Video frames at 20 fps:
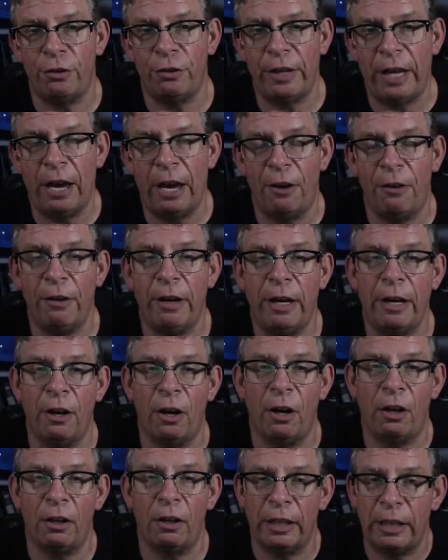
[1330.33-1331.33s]
down, and
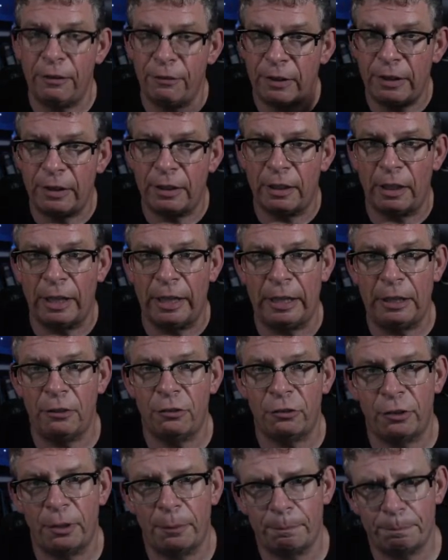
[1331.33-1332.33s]
I'll leave it in the links,